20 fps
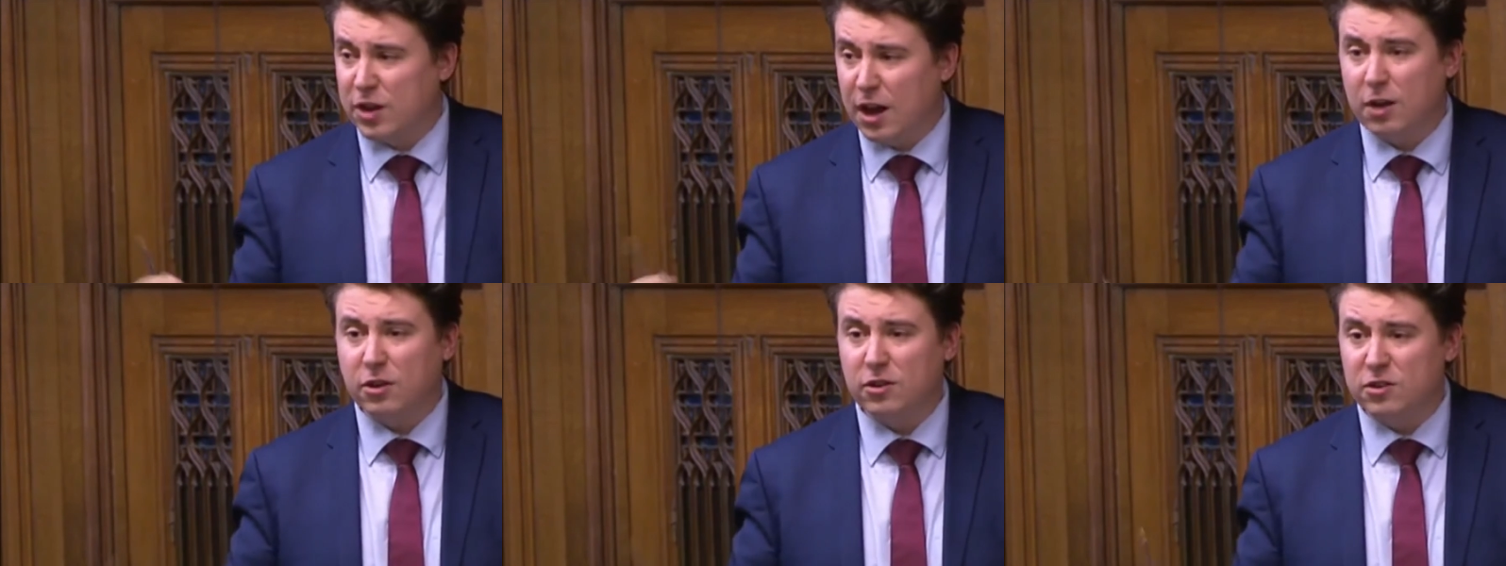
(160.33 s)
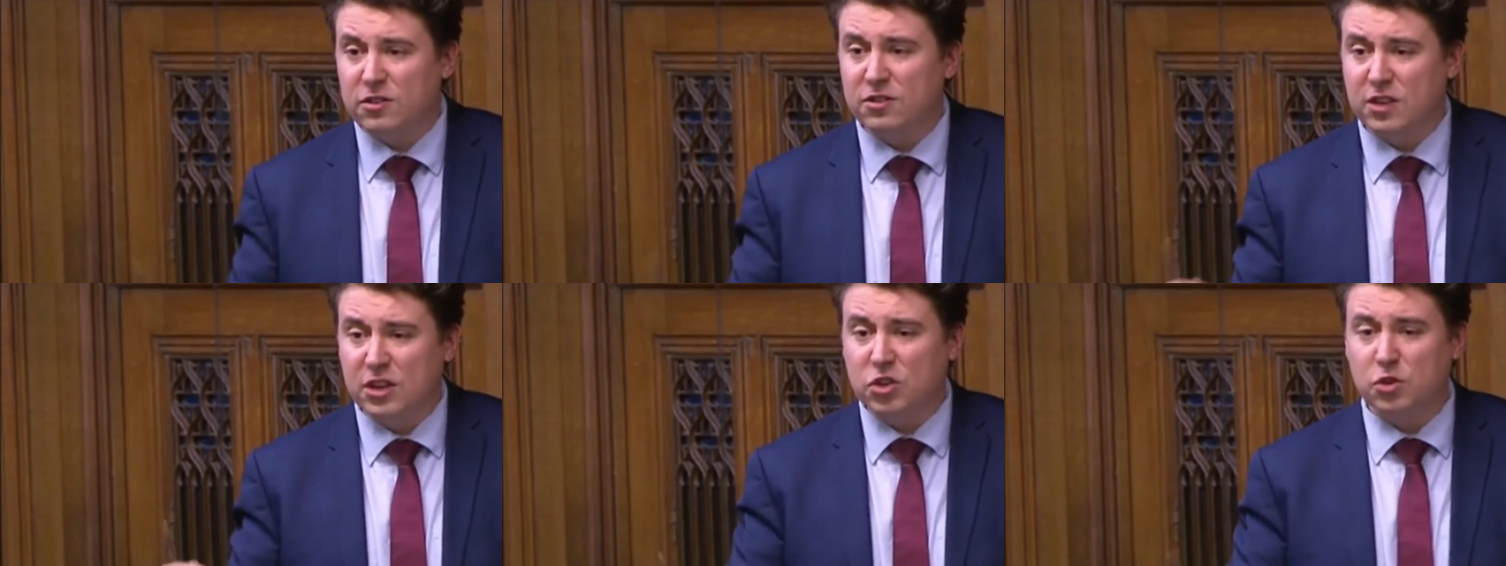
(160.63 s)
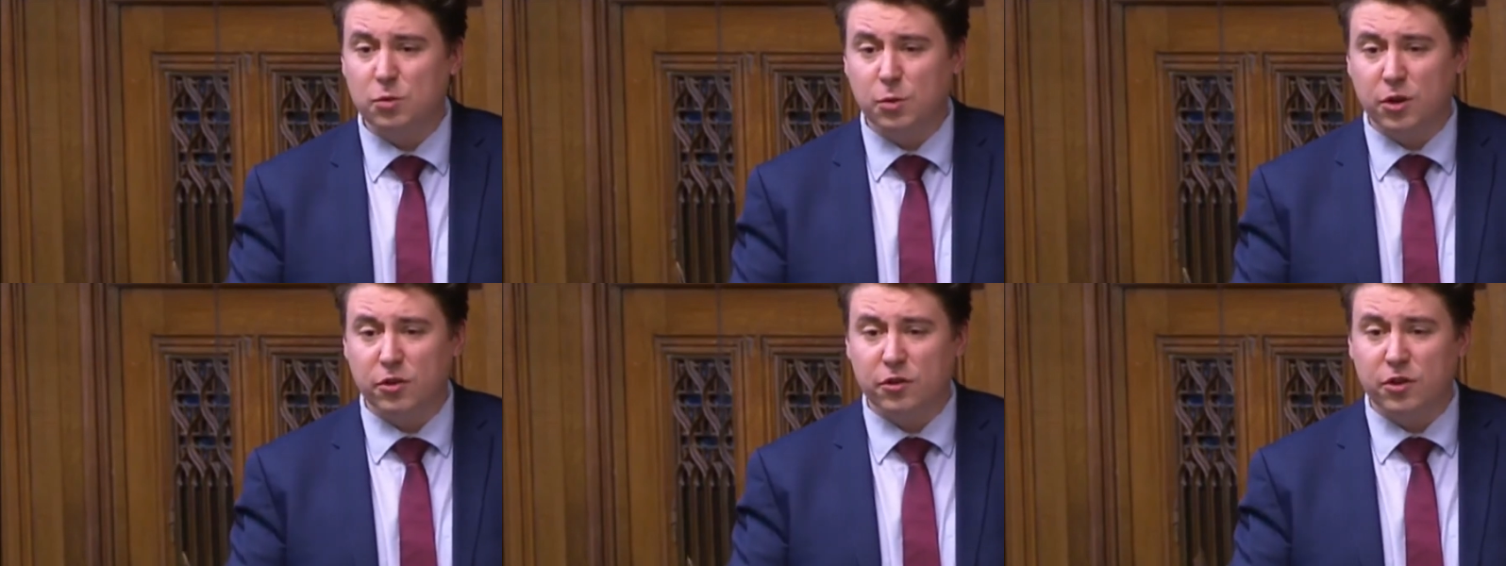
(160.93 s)

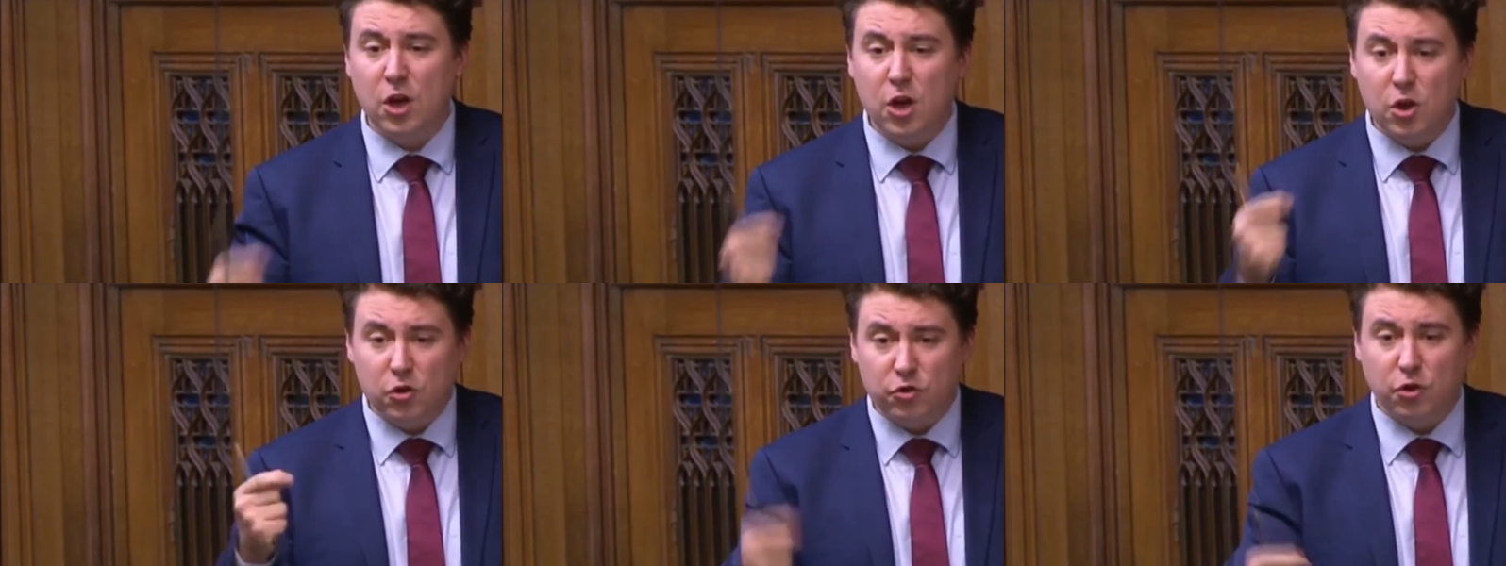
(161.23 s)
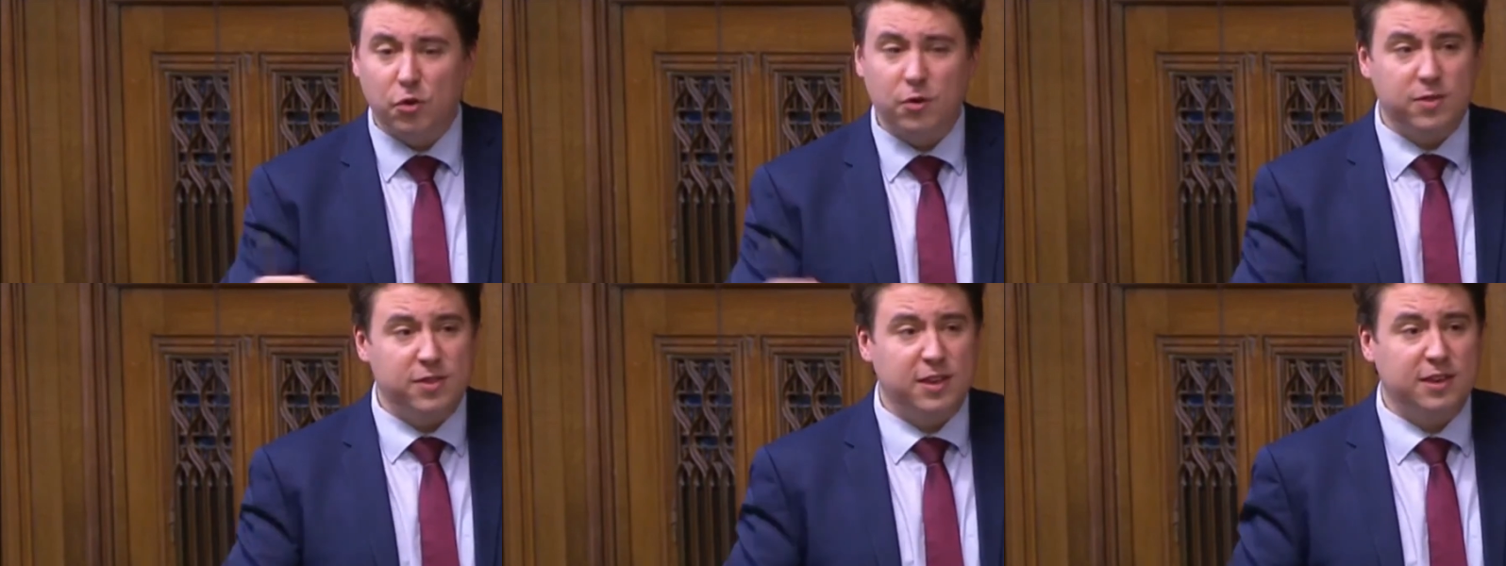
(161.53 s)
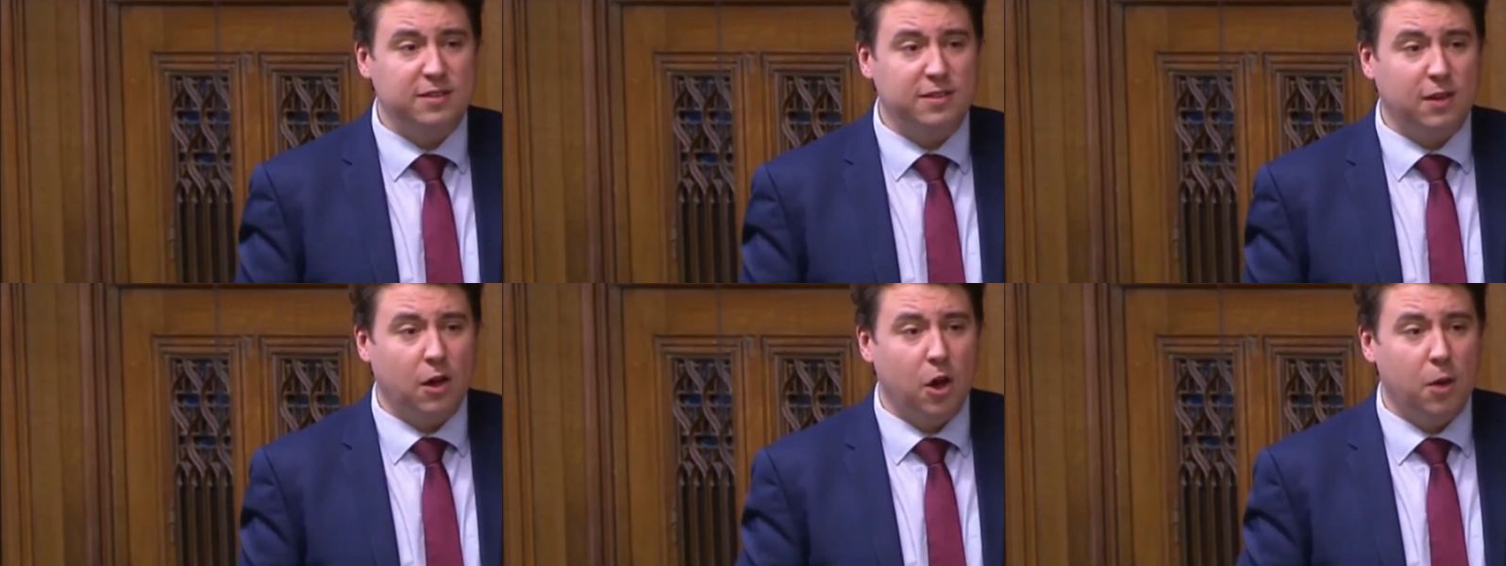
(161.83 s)
constituents during this
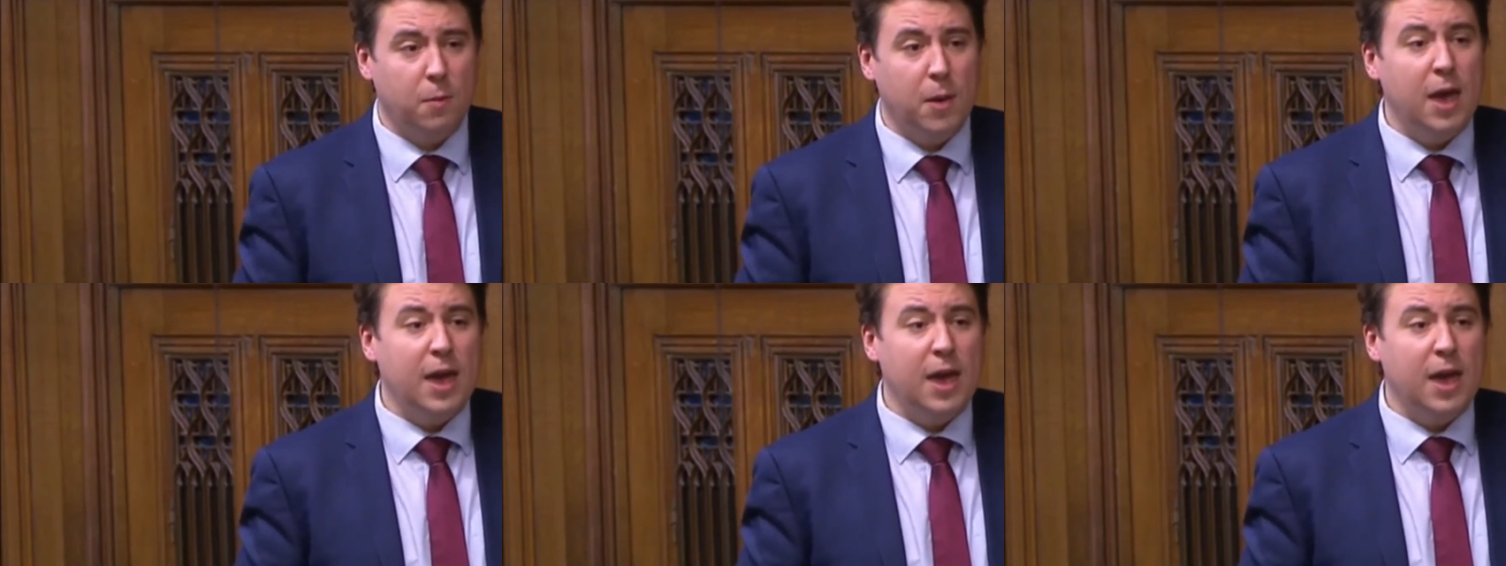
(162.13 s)
time